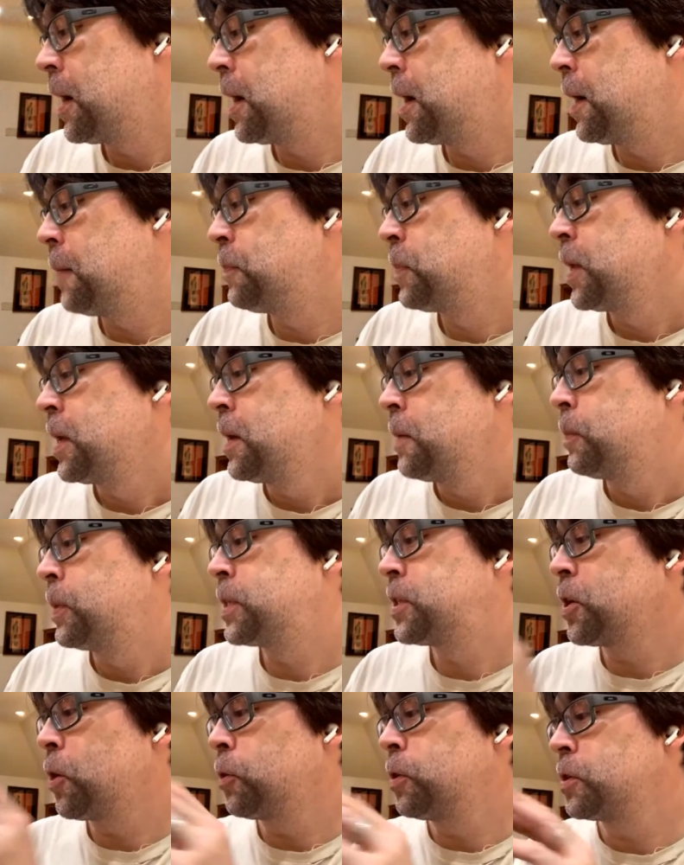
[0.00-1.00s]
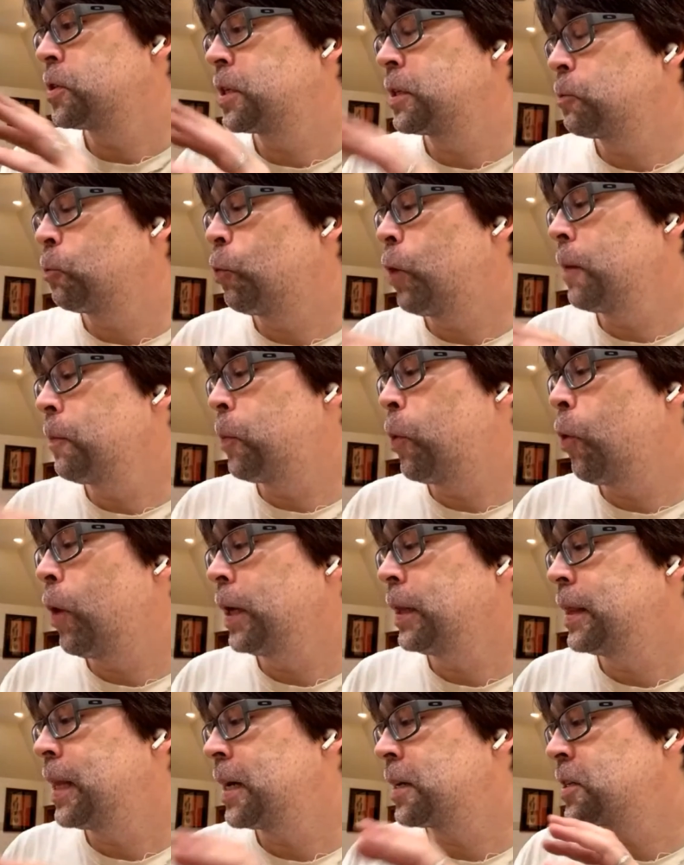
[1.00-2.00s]
Um, but so there's at one
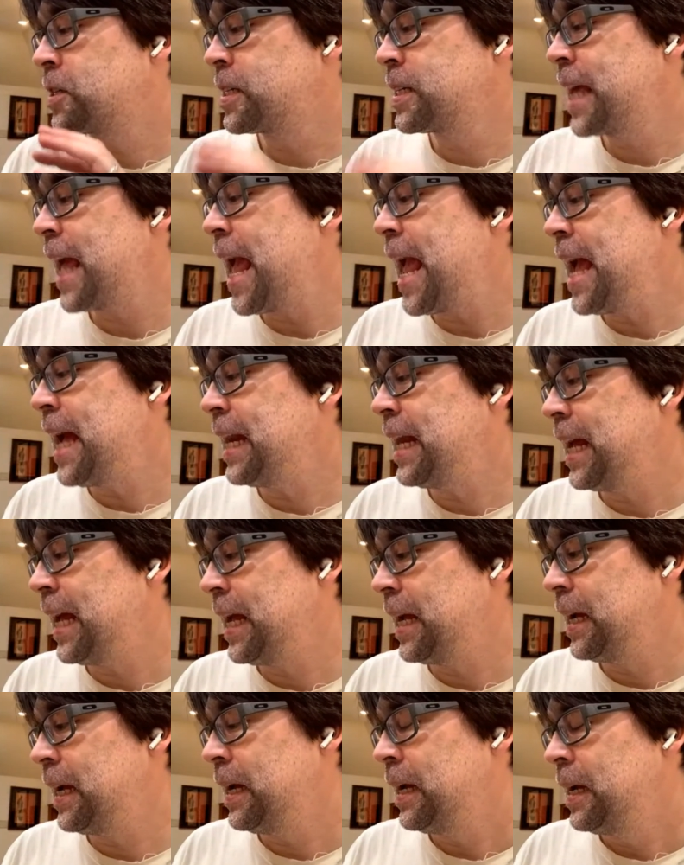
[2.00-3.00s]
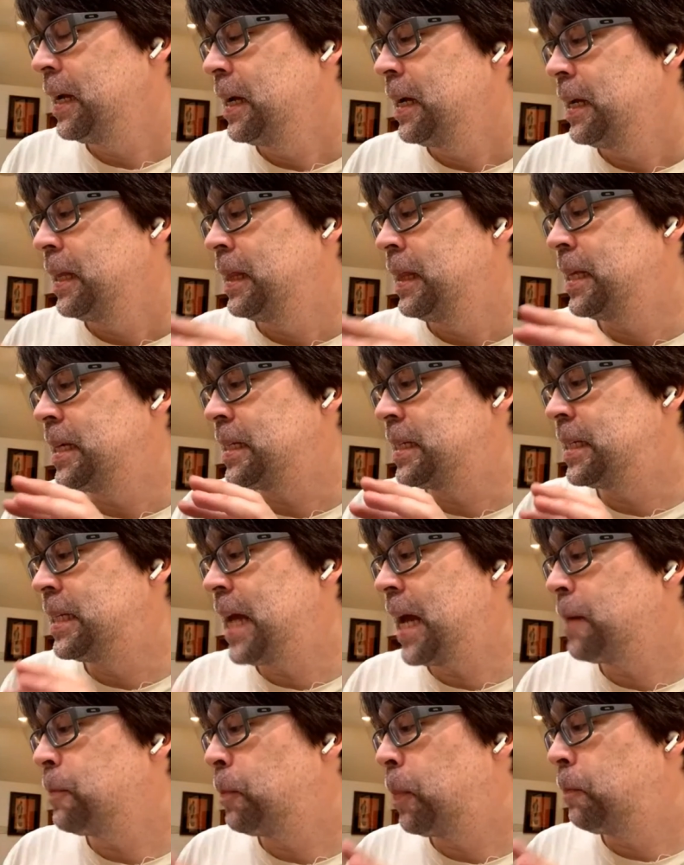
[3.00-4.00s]
point they're scanning
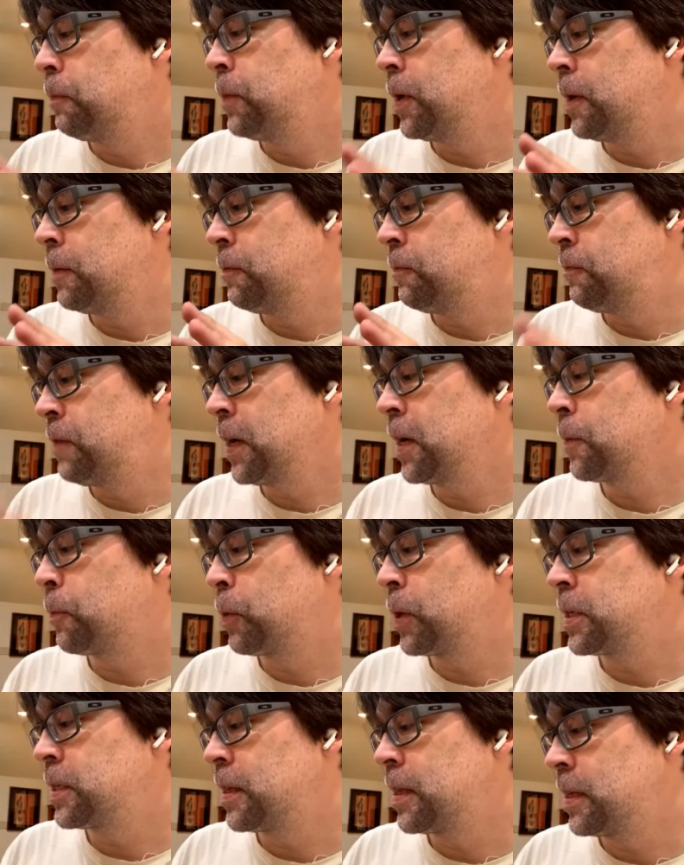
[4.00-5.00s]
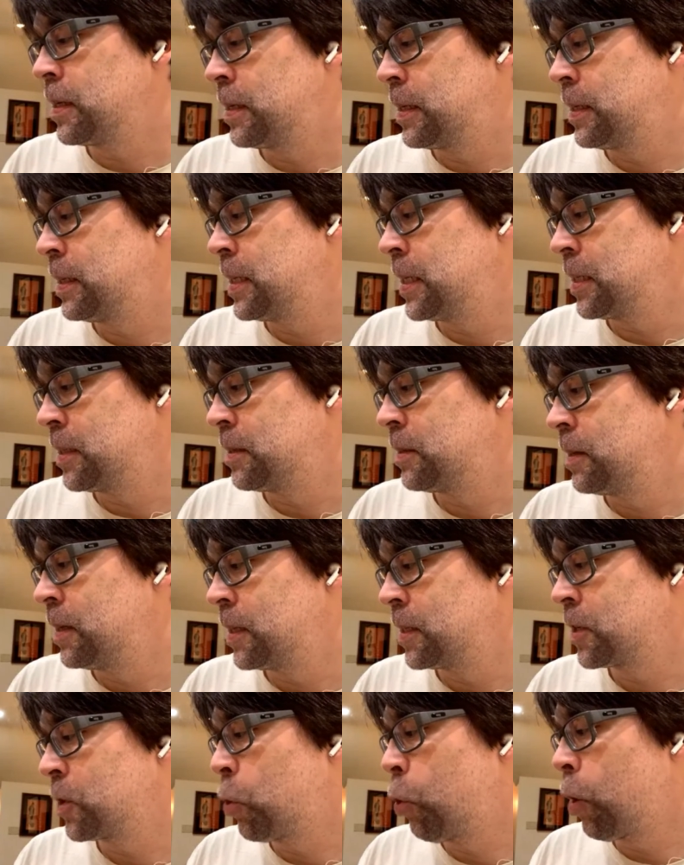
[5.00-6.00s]
this dead the fingerprints of this
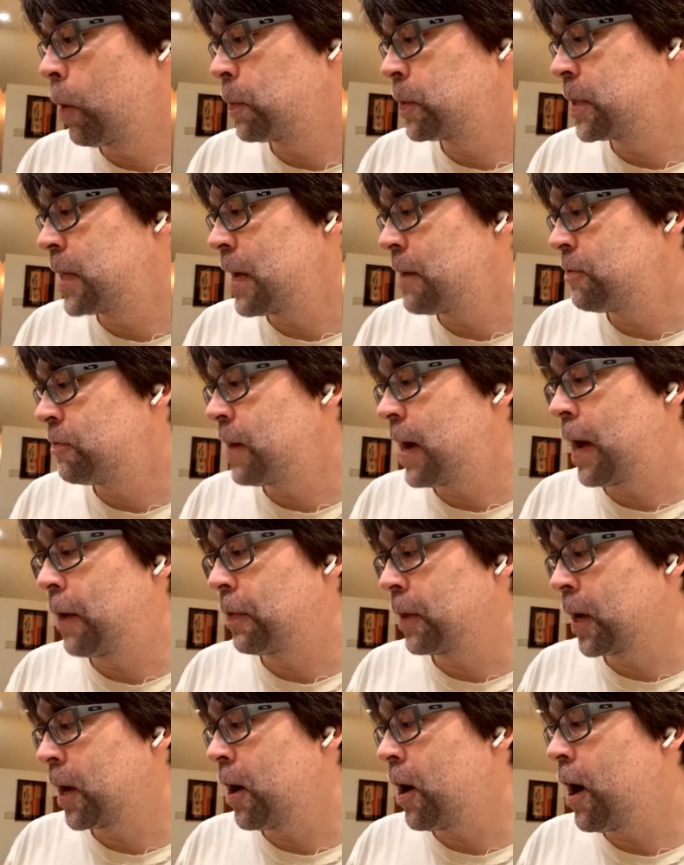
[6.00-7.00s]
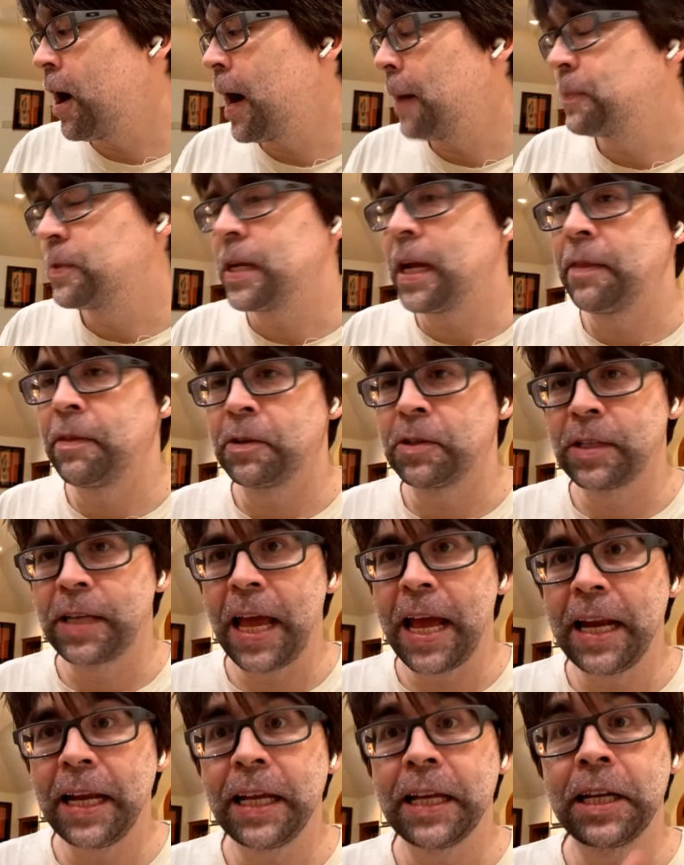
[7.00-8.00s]
this corpse they found cops and they're
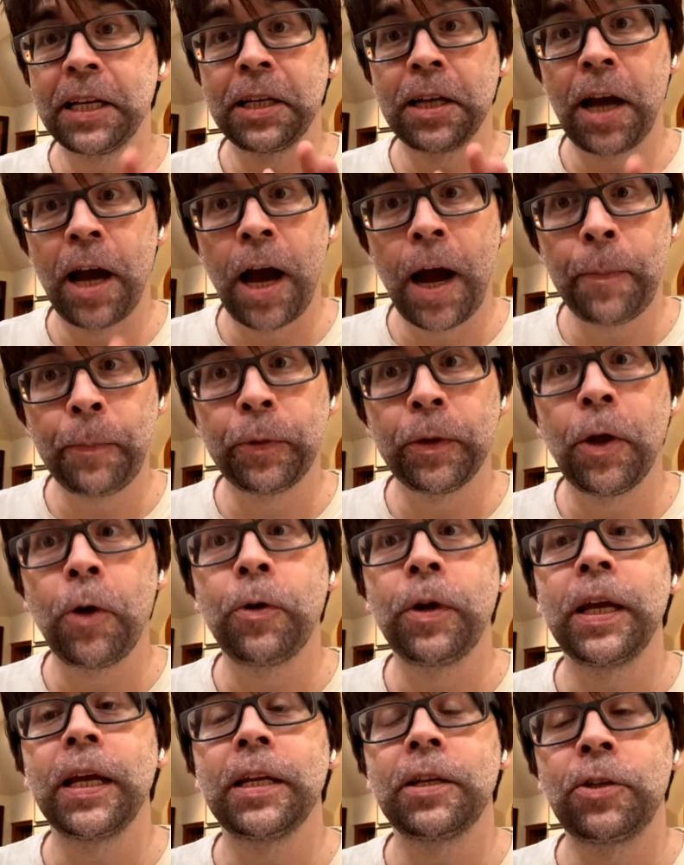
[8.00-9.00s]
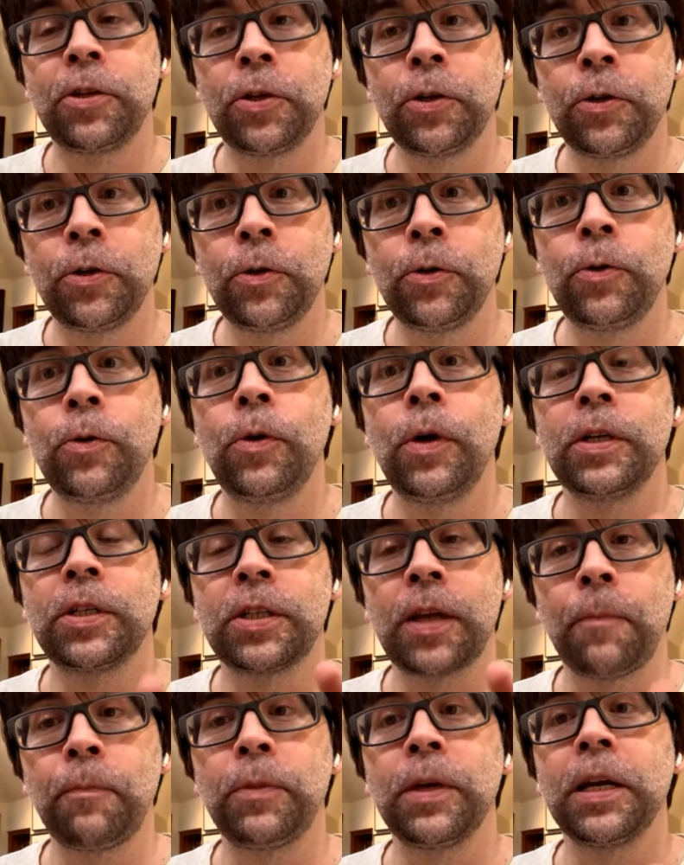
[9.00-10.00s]
scanning it and uploading it
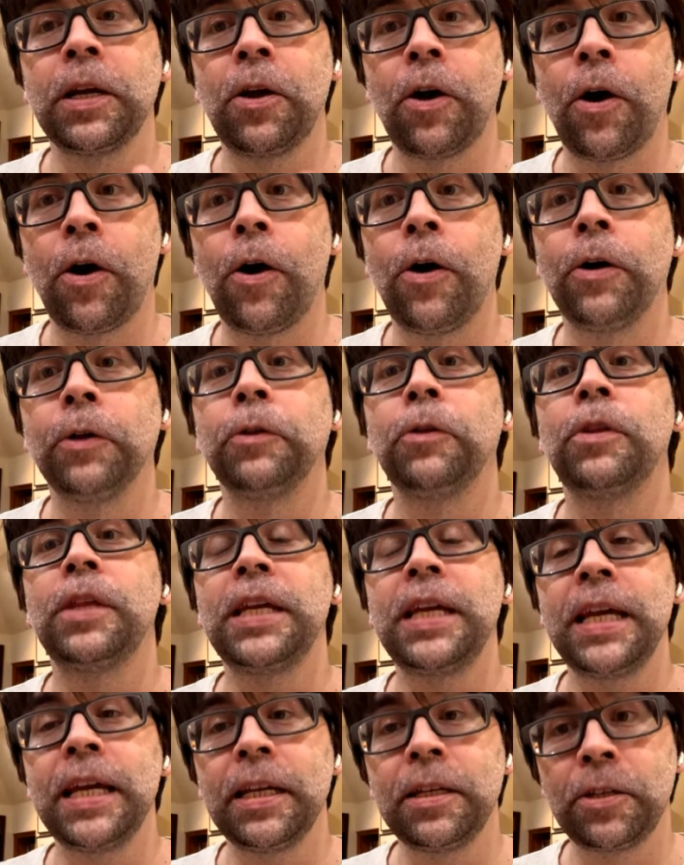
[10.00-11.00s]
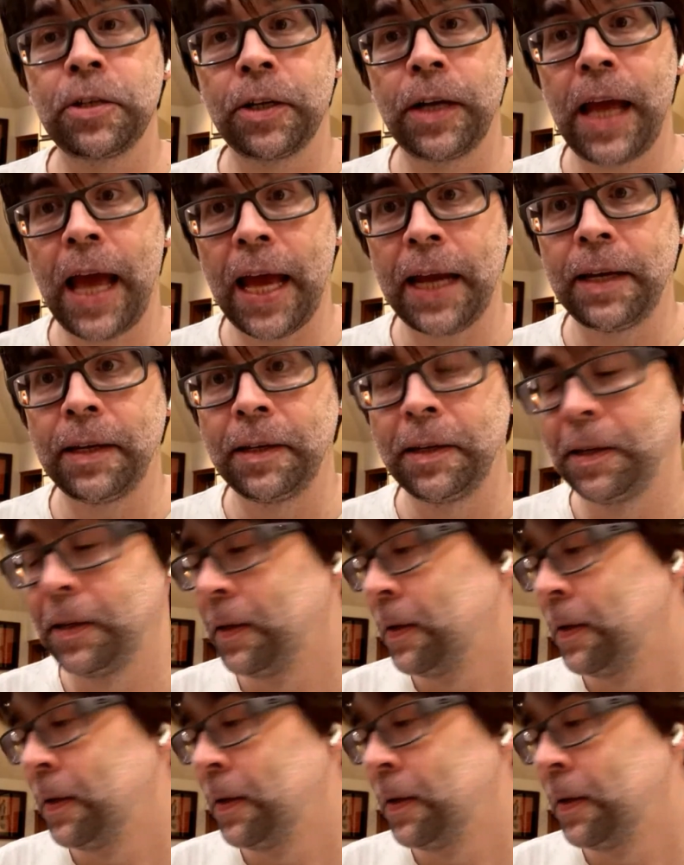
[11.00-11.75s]
to something called the internet